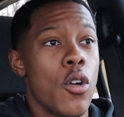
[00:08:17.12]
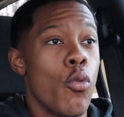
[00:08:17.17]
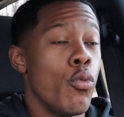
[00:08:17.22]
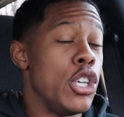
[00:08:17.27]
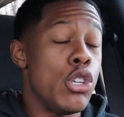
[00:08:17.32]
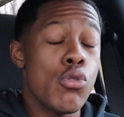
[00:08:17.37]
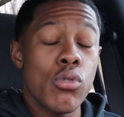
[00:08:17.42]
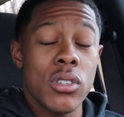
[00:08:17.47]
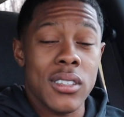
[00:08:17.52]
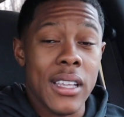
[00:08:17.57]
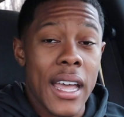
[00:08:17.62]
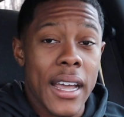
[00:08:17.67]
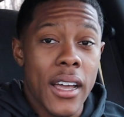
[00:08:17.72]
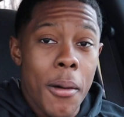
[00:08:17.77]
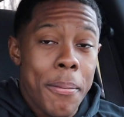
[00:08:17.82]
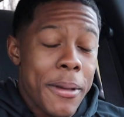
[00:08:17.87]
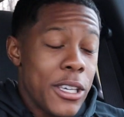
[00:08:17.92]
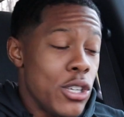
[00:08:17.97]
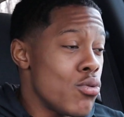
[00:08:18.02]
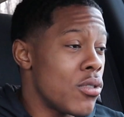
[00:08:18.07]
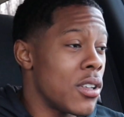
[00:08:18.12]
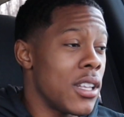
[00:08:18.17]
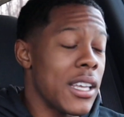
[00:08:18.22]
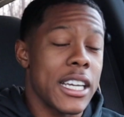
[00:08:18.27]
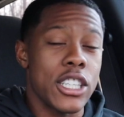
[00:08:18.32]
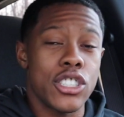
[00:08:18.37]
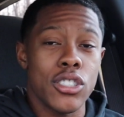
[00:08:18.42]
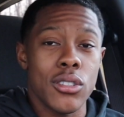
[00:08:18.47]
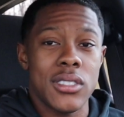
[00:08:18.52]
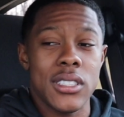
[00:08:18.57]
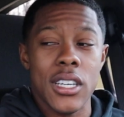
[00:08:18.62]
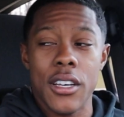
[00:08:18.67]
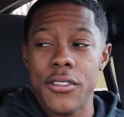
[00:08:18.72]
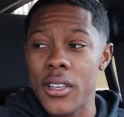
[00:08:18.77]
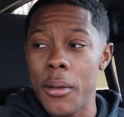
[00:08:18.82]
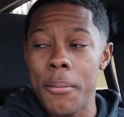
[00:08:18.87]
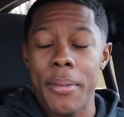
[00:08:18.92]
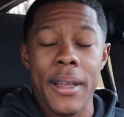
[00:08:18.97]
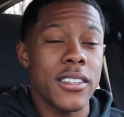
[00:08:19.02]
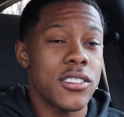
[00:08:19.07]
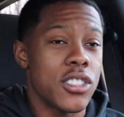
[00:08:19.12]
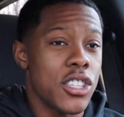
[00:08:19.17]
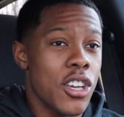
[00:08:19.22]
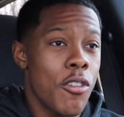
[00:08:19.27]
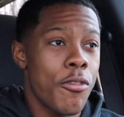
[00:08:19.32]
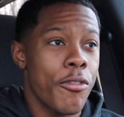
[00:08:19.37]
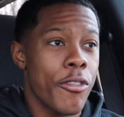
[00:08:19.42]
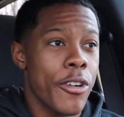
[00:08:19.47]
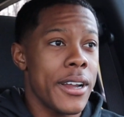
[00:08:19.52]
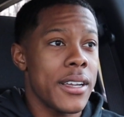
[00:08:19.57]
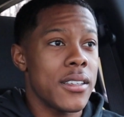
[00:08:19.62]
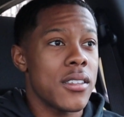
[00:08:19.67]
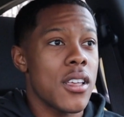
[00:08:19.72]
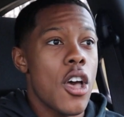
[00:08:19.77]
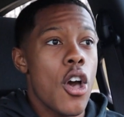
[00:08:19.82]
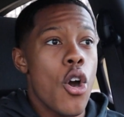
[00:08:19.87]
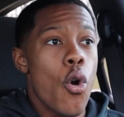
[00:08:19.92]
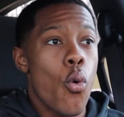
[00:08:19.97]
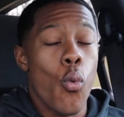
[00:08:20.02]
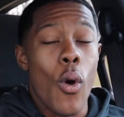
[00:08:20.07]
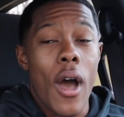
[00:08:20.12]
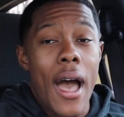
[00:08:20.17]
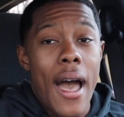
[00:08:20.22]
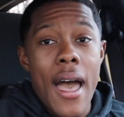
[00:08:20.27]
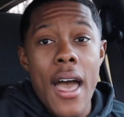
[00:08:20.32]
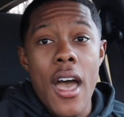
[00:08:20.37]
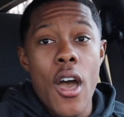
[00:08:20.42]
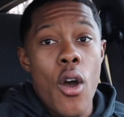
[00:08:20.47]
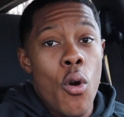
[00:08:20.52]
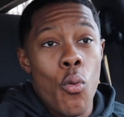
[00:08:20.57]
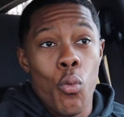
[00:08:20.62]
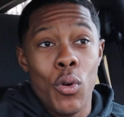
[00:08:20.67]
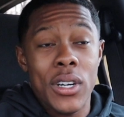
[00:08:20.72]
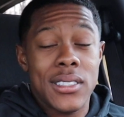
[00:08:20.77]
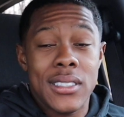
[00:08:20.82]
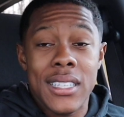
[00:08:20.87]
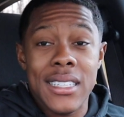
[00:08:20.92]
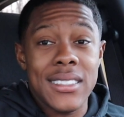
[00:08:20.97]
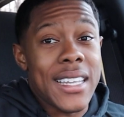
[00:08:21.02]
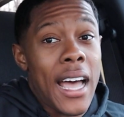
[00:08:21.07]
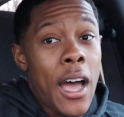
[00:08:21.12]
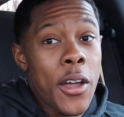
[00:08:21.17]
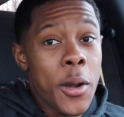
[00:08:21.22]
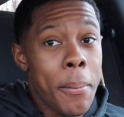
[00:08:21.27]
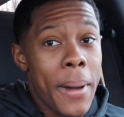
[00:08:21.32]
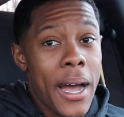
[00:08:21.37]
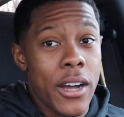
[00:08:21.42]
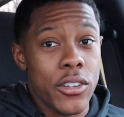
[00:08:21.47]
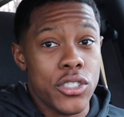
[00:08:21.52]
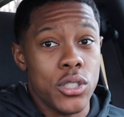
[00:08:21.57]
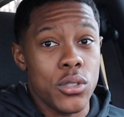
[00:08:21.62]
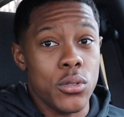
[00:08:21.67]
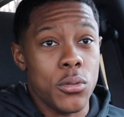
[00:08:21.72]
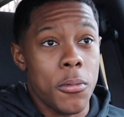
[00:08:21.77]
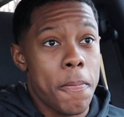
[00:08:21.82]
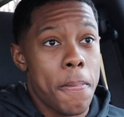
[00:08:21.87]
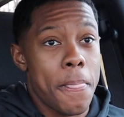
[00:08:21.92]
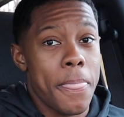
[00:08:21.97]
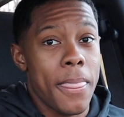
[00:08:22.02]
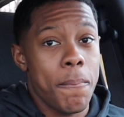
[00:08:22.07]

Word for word: When you stack up and you look at yourselves compared to your friends, what sticks out about you?